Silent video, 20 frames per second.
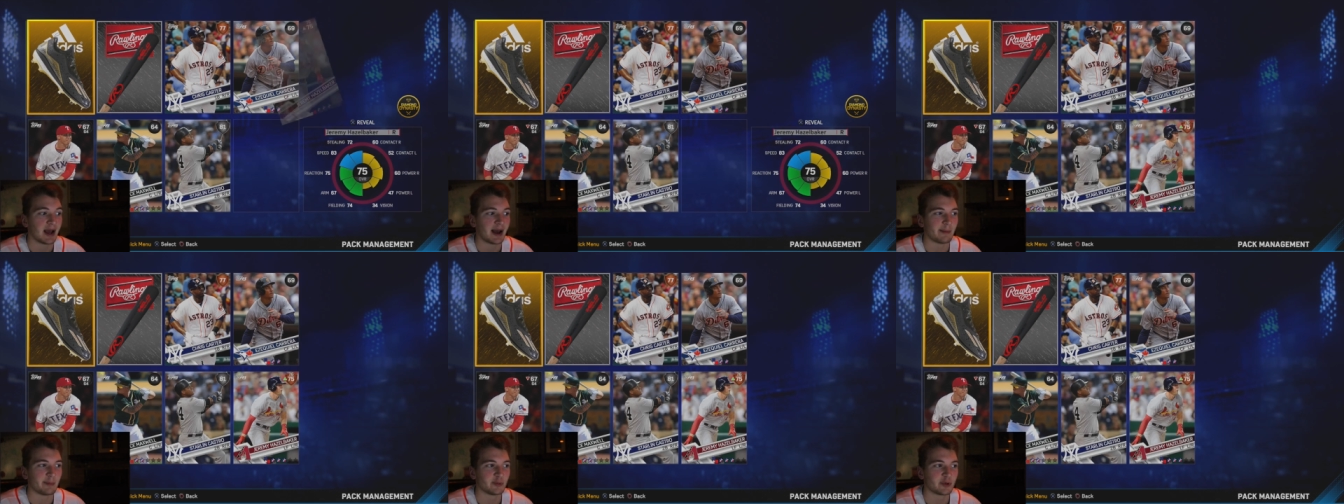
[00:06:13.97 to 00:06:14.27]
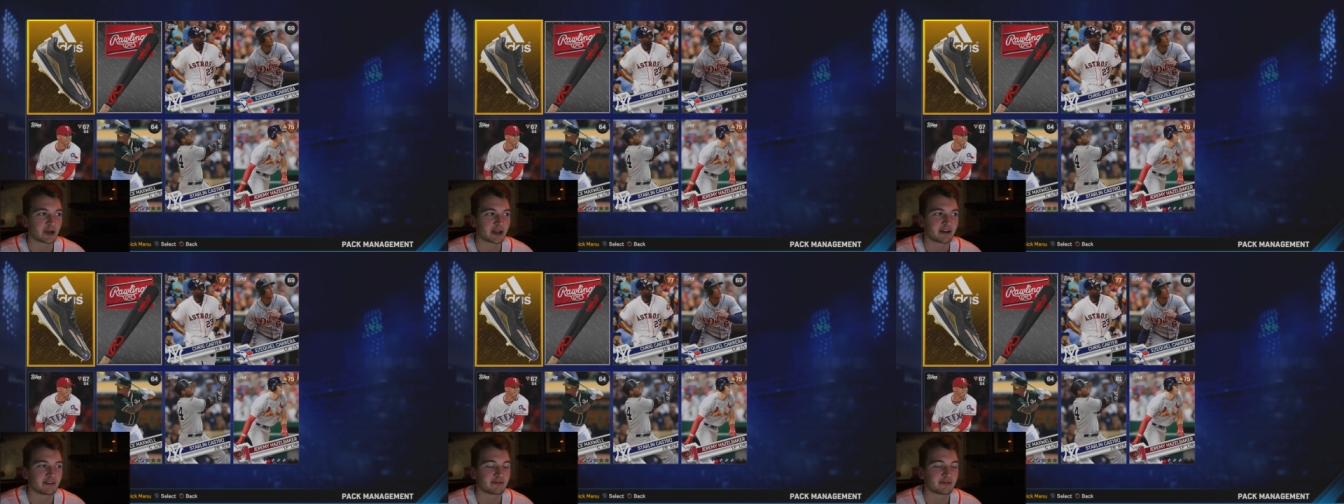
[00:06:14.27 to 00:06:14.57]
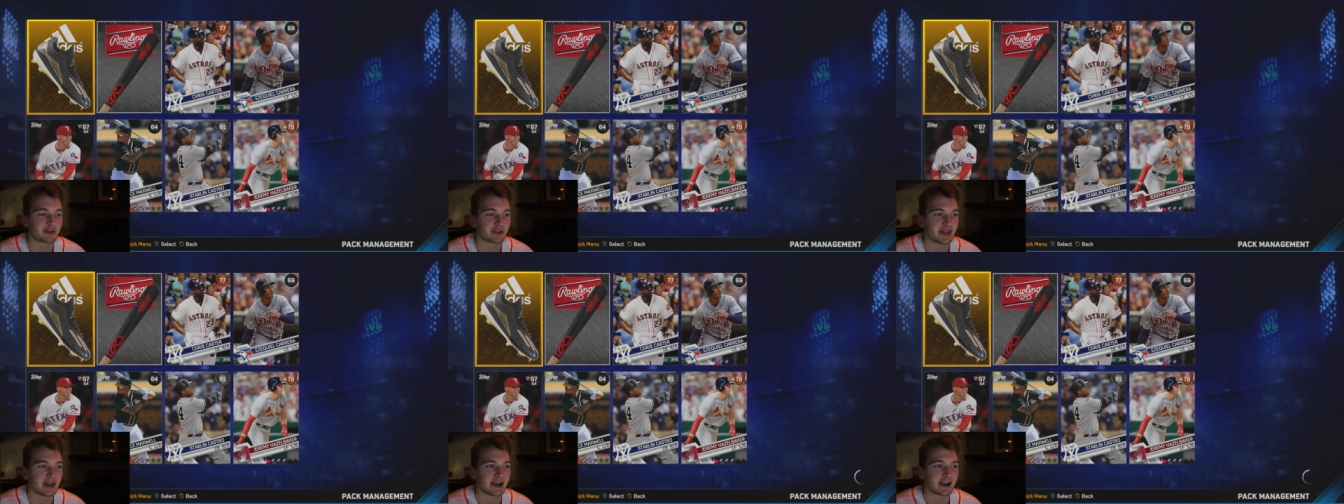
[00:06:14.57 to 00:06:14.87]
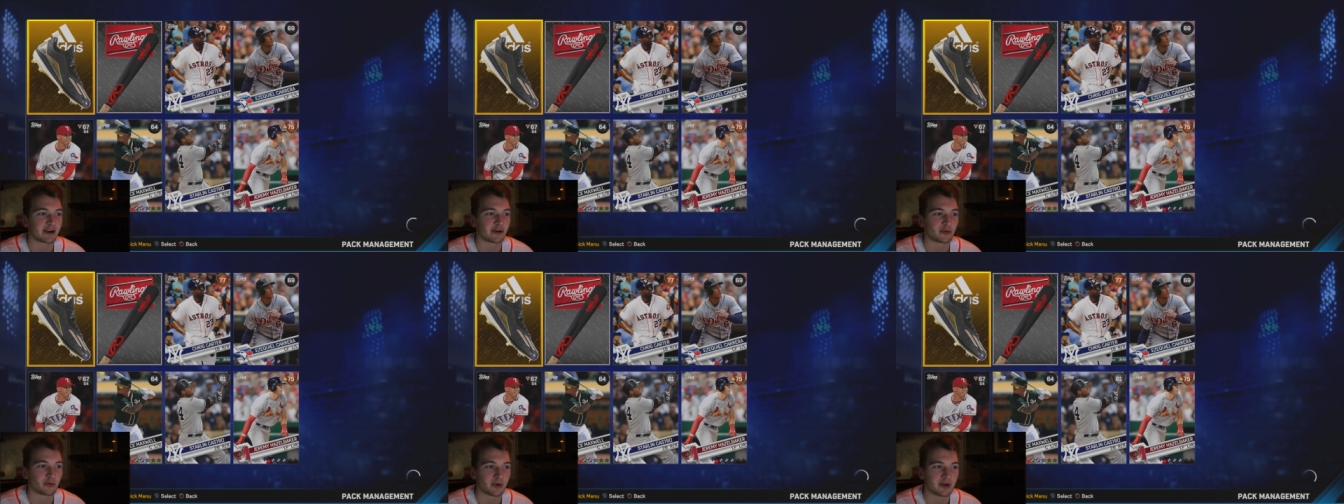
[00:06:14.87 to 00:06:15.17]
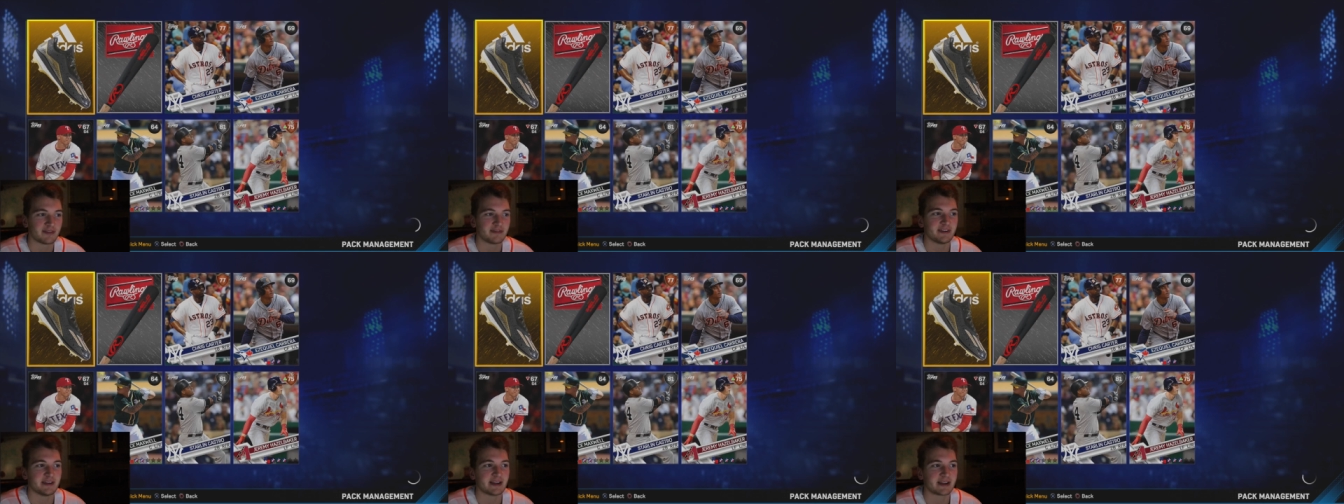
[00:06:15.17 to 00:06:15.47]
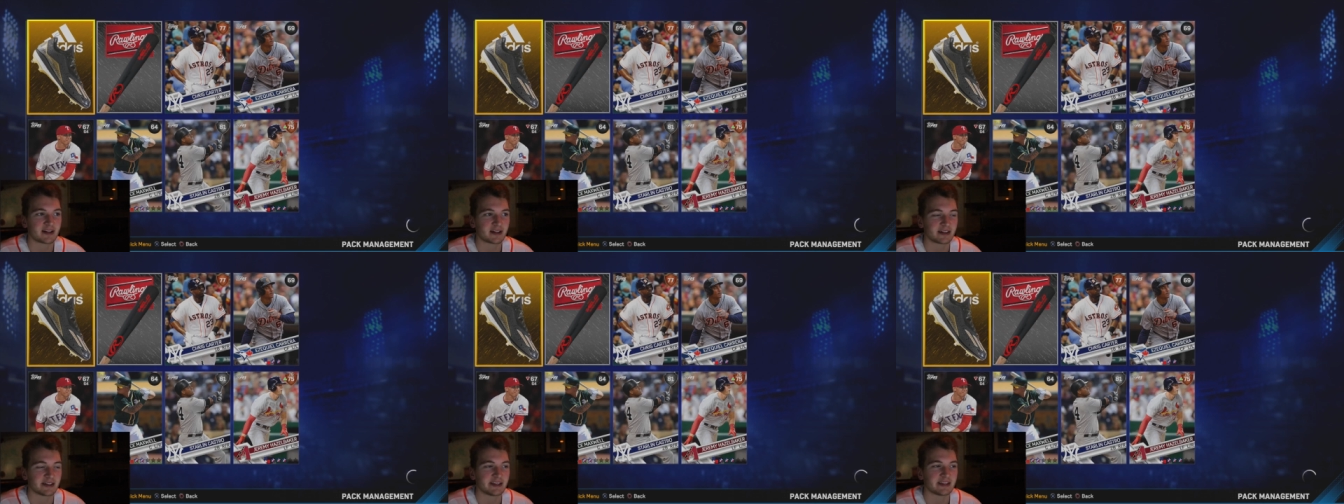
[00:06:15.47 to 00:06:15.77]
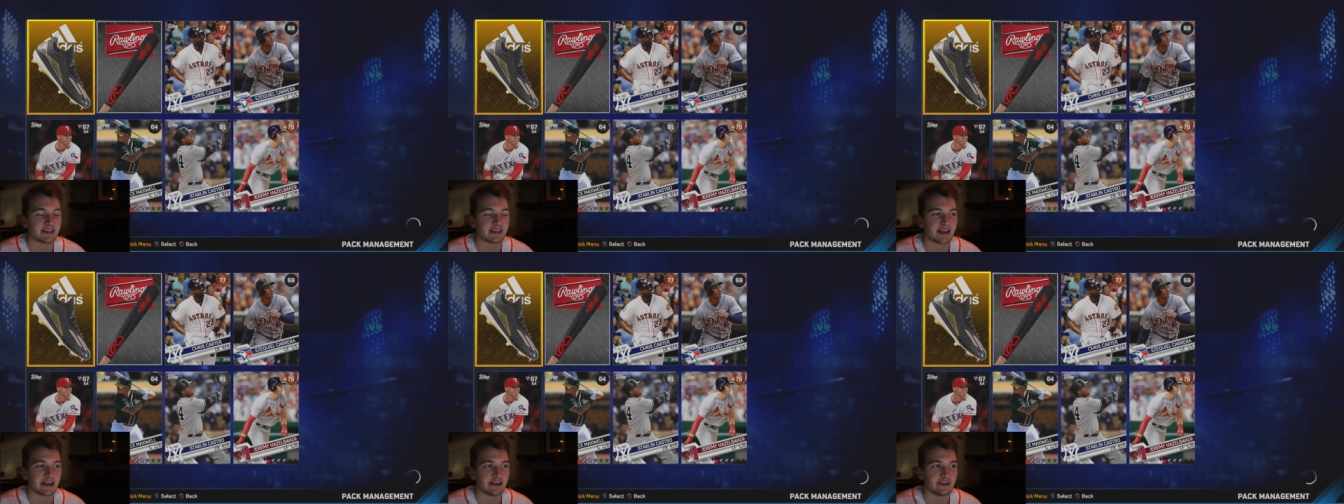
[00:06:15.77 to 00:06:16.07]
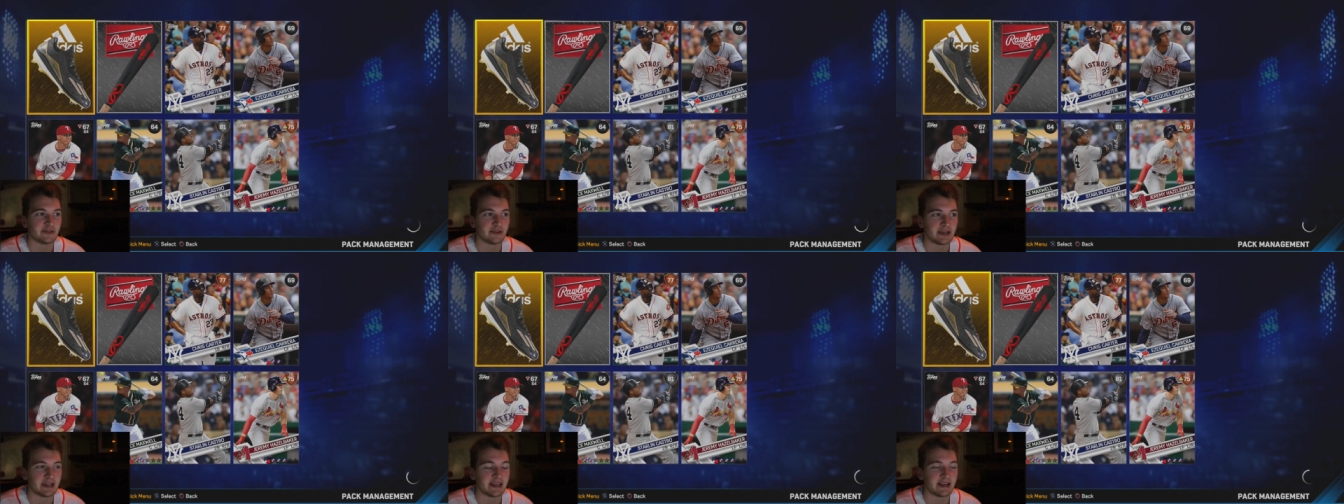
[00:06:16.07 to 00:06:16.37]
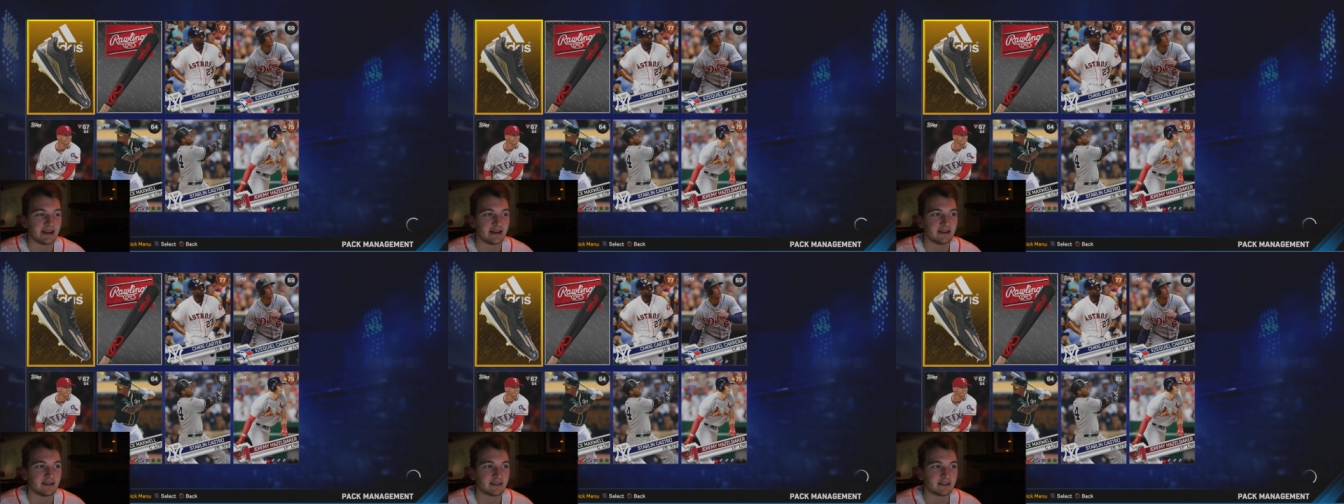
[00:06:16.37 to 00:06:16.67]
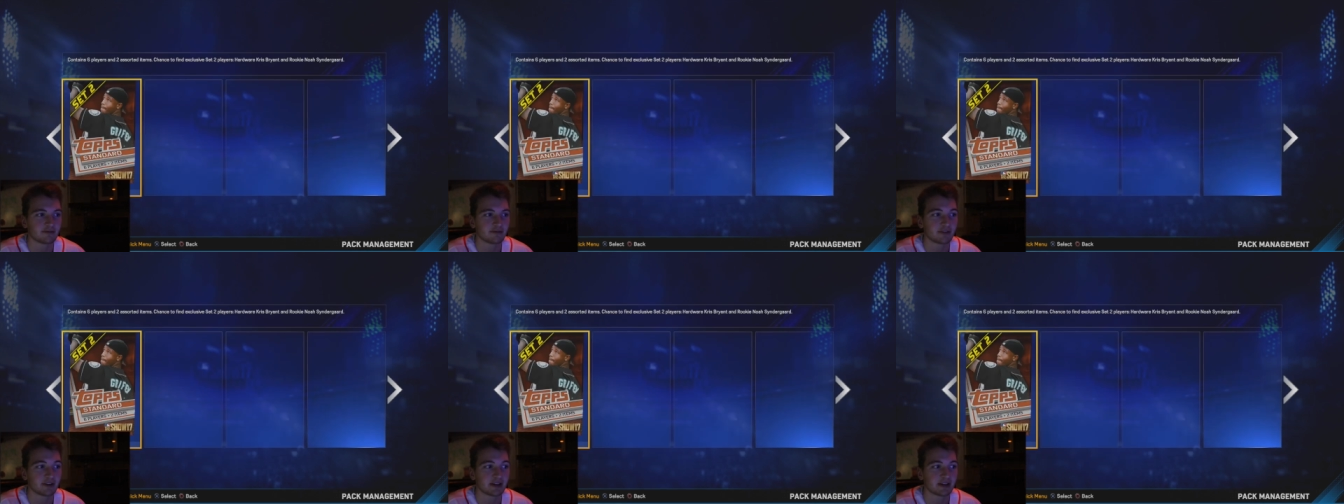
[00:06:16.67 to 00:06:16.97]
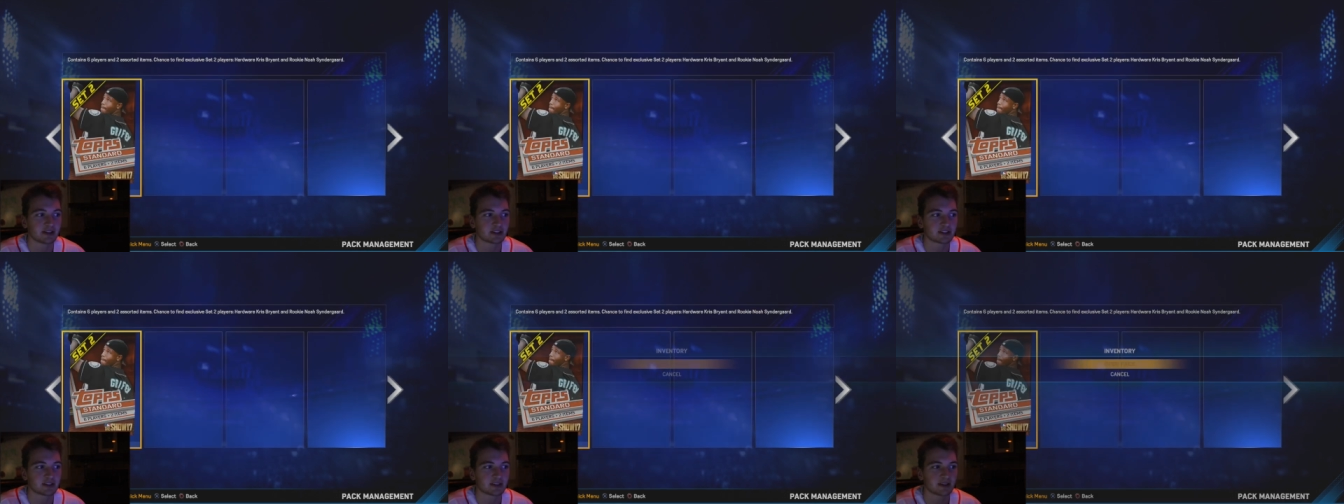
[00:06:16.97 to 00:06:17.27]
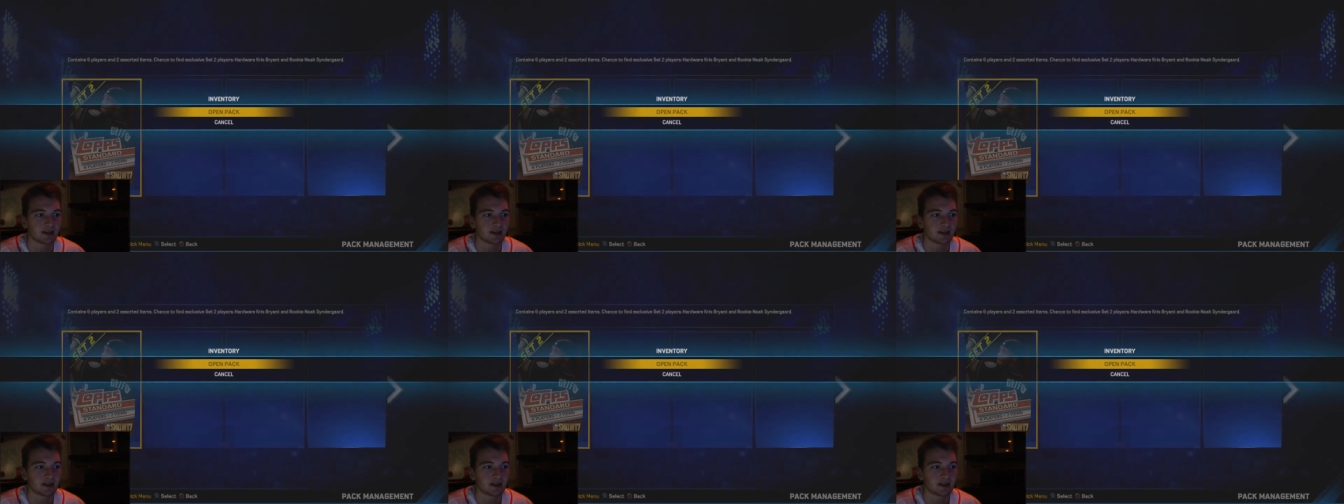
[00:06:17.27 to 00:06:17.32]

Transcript: I'm looking for that Griffey cleat that you need to finish